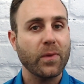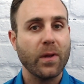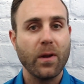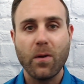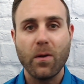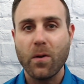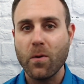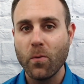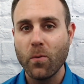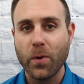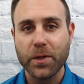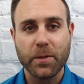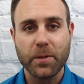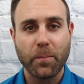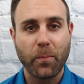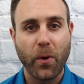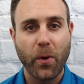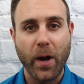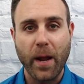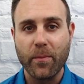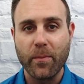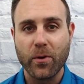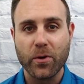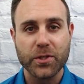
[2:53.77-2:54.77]
what the
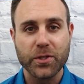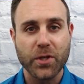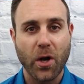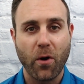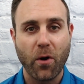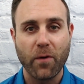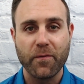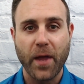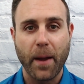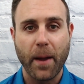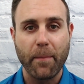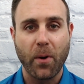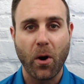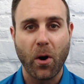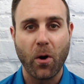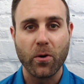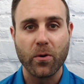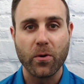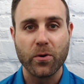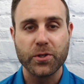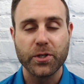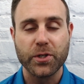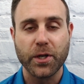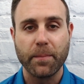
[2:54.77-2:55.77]
parameters are of that
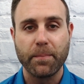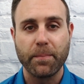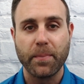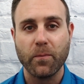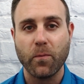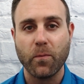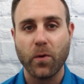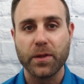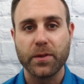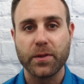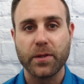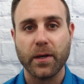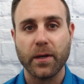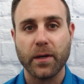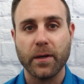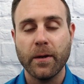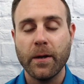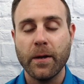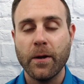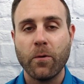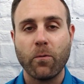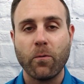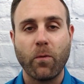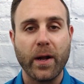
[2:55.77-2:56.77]
partnership and what the
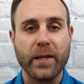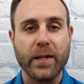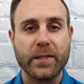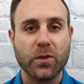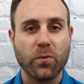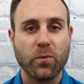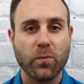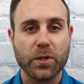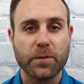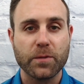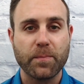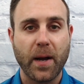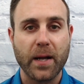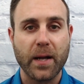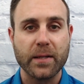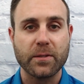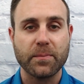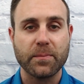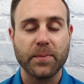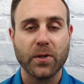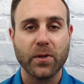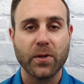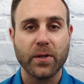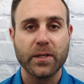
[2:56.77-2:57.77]
rights and
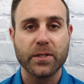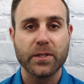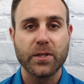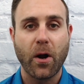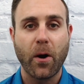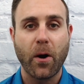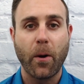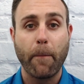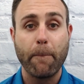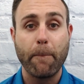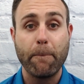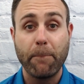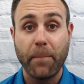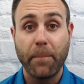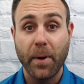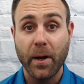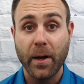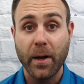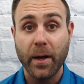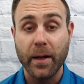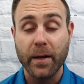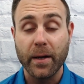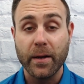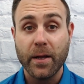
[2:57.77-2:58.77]
responsibilities are,
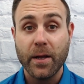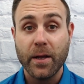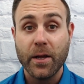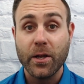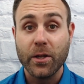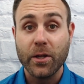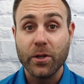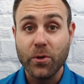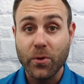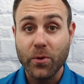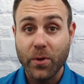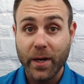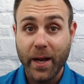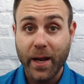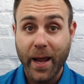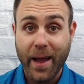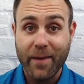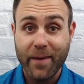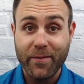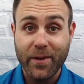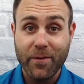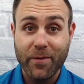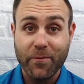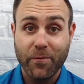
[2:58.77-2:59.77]
but you can
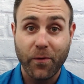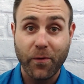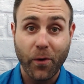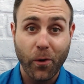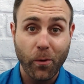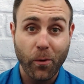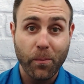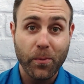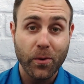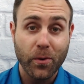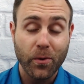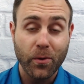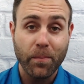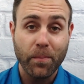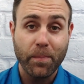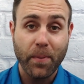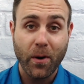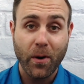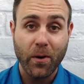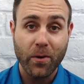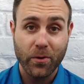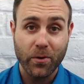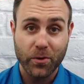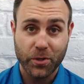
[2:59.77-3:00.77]
have a verbal
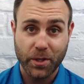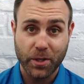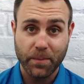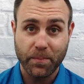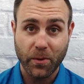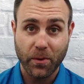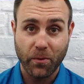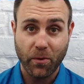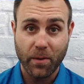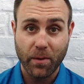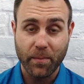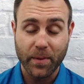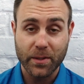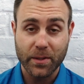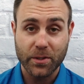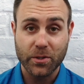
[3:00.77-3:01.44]
partnership agreement.